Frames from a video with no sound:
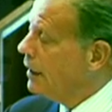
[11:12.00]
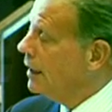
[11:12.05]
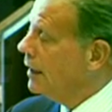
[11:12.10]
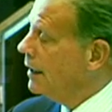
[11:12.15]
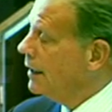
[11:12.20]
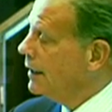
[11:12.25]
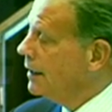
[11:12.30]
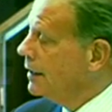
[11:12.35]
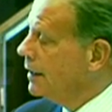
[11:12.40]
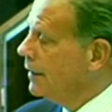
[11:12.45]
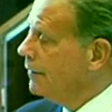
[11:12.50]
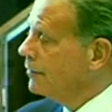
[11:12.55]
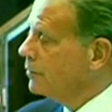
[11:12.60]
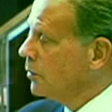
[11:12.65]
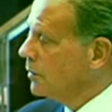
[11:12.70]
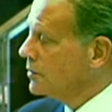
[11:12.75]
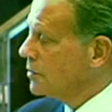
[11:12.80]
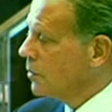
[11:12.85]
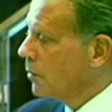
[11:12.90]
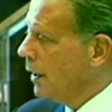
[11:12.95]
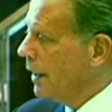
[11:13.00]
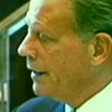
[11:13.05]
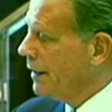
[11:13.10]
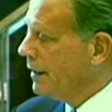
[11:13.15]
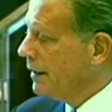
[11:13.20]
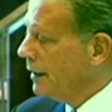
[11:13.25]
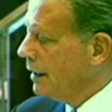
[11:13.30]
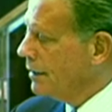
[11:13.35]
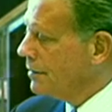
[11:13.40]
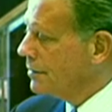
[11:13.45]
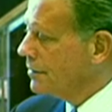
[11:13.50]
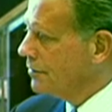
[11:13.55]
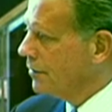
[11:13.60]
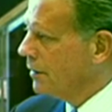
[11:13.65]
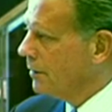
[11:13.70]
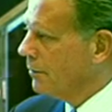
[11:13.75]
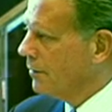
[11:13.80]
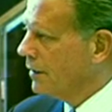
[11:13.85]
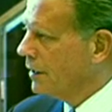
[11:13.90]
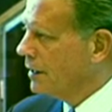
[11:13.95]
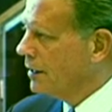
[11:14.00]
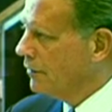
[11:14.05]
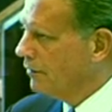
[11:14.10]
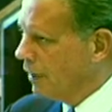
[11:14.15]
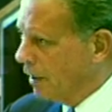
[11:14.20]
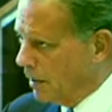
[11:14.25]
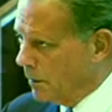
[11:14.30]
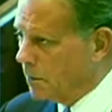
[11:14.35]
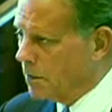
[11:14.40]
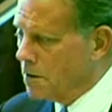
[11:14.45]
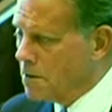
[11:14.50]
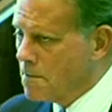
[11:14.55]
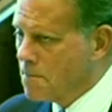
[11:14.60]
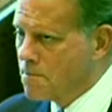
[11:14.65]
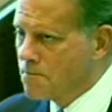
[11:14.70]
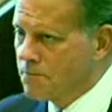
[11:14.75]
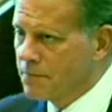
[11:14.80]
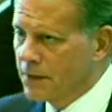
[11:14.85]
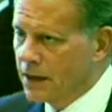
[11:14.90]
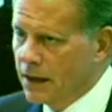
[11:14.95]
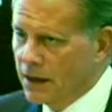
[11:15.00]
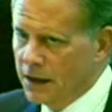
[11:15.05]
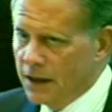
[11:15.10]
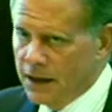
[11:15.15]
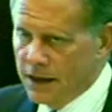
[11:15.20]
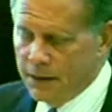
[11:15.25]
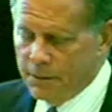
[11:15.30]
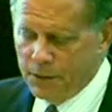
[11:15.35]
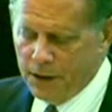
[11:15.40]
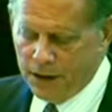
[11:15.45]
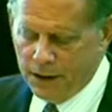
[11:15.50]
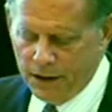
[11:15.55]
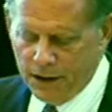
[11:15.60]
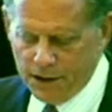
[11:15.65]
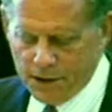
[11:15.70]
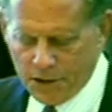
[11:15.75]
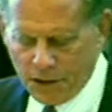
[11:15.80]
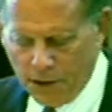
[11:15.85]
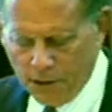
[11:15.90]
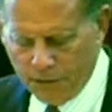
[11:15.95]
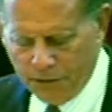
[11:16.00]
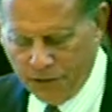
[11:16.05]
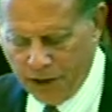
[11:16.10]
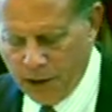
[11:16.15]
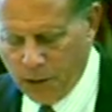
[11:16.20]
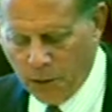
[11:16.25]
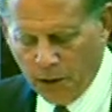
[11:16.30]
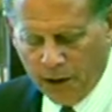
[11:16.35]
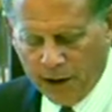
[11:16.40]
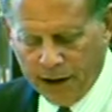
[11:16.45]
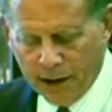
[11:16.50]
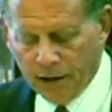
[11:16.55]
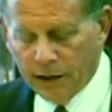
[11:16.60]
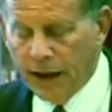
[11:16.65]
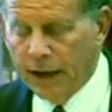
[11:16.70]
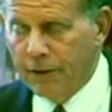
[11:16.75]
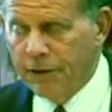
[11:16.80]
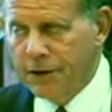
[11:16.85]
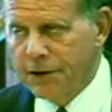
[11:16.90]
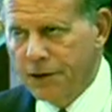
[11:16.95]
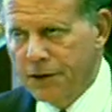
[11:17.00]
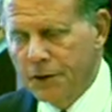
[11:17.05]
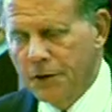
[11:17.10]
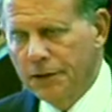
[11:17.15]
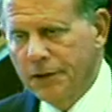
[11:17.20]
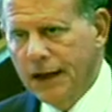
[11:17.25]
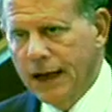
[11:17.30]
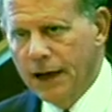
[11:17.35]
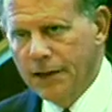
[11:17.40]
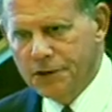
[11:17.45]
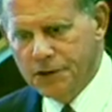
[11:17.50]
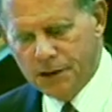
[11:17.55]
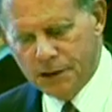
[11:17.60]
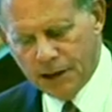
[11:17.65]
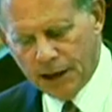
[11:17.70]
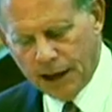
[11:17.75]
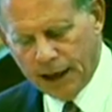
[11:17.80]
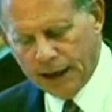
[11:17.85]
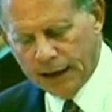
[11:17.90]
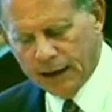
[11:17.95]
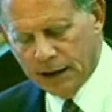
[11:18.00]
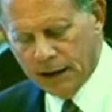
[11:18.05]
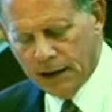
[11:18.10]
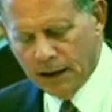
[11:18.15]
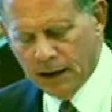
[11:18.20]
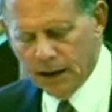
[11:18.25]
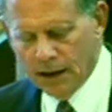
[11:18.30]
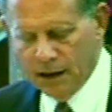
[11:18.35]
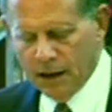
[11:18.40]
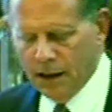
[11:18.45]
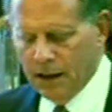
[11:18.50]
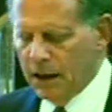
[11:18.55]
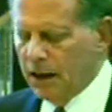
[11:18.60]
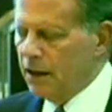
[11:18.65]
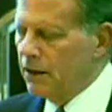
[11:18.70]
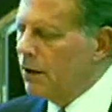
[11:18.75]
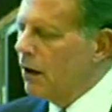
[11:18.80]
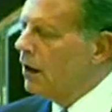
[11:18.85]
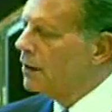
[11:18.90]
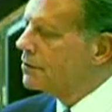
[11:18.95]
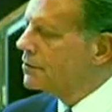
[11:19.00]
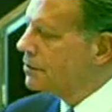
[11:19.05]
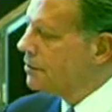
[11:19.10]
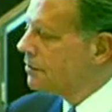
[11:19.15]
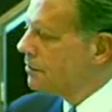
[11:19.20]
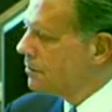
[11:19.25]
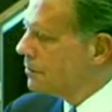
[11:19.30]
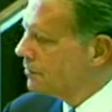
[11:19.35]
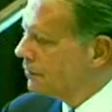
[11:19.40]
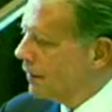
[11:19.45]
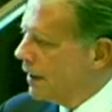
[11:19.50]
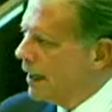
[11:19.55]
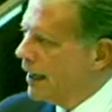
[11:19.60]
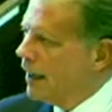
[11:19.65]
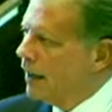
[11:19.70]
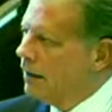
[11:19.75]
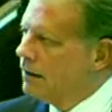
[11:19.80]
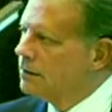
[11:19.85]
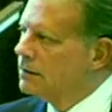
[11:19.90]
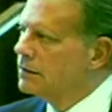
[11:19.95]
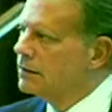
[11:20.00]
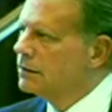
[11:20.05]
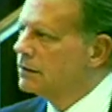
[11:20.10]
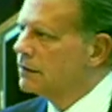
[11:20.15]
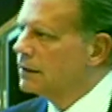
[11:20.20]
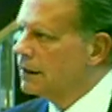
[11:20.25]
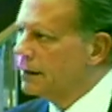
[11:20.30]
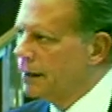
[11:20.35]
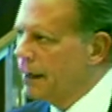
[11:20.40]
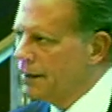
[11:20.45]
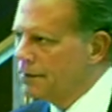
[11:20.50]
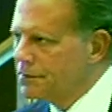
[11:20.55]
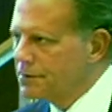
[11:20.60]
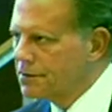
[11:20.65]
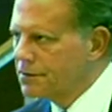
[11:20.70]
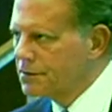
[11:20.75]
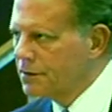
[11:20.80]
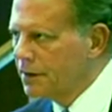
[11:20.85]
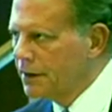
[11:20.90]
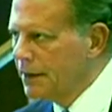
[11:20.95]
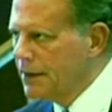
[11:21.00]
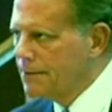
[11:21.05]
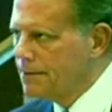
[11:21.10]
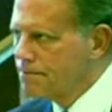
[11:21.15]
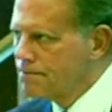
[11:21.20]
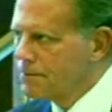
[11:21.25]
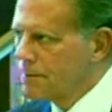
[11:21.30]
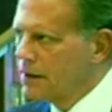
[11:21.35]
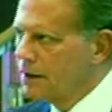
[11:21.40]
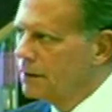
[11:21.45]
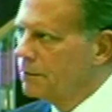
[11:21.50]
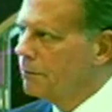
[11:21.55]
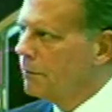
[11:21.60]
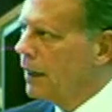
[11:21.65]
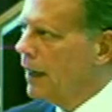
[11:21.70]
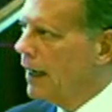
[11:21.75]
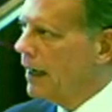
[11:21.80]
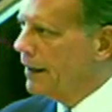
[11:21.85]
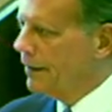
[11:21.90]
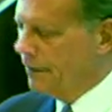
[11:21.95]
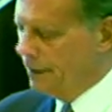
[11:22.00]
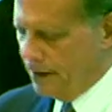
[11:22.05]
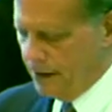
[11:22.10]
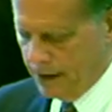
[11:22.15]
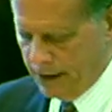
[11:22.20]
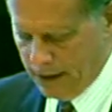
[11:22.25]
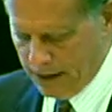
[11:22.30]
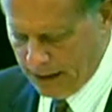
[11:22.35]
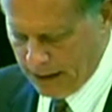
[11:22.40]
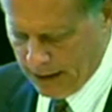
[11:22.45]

a gift was awaiting us from the developer, because on February 11, 2010, a lawsuit was filed against the city by the